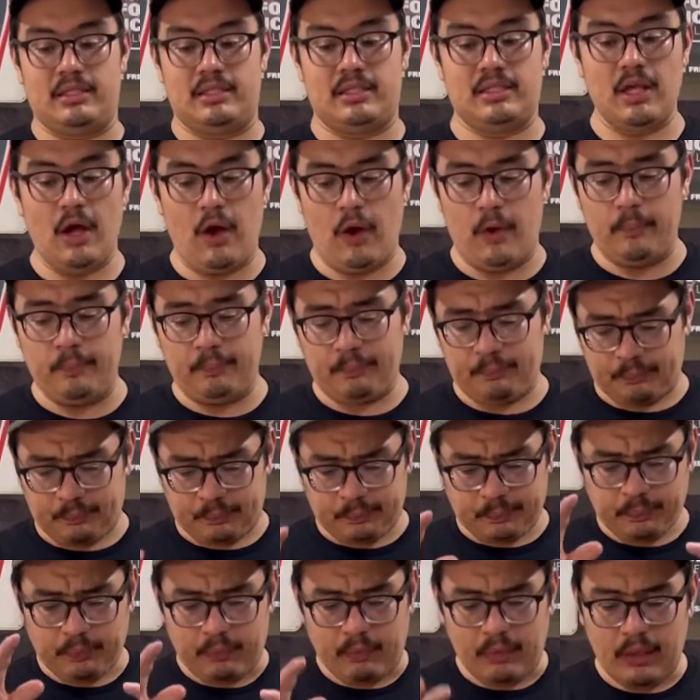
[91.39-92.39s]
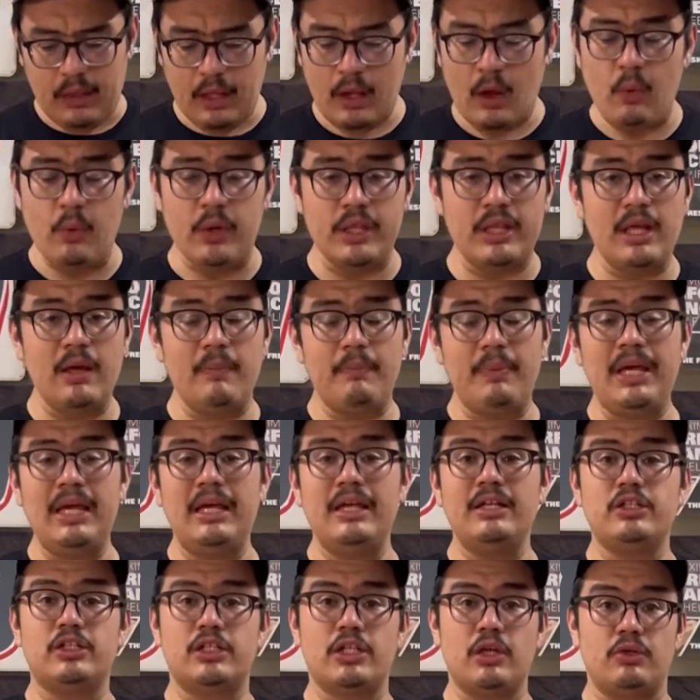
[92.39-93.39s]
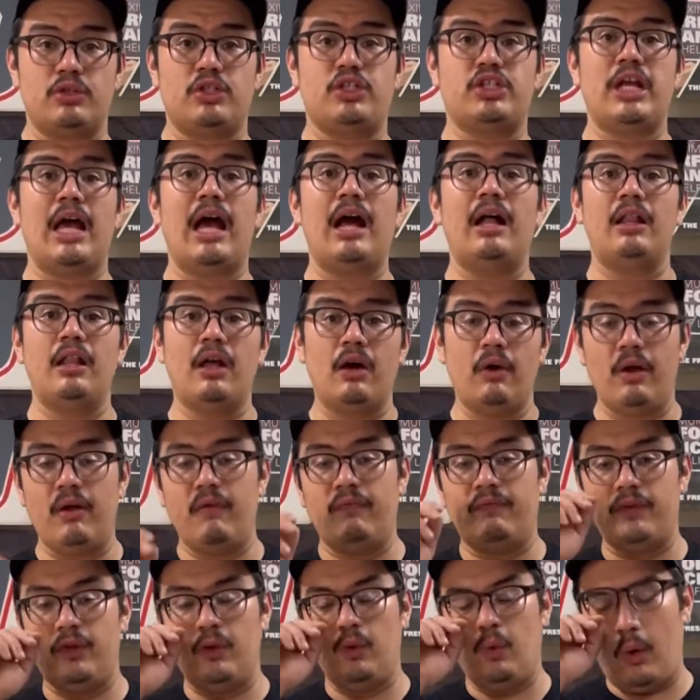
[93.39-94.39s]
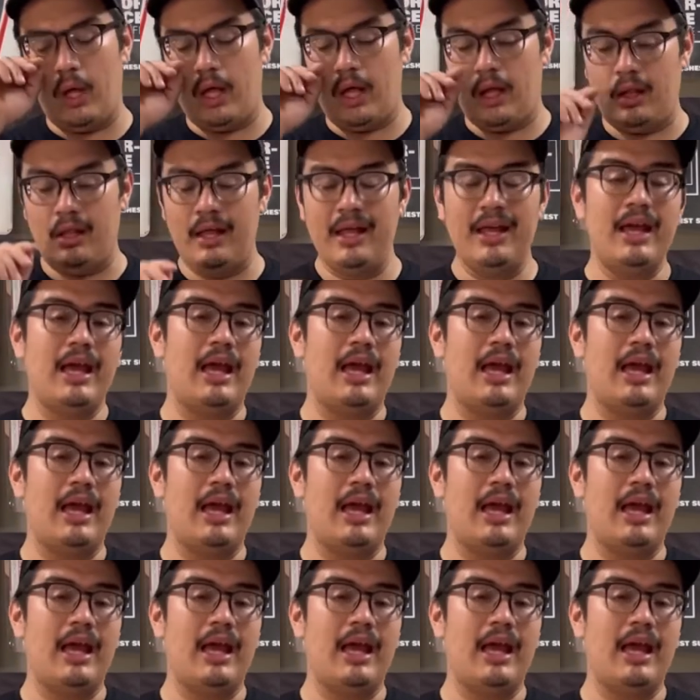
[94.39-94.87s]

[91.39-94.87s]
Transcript: So with it being so shallow, if you will,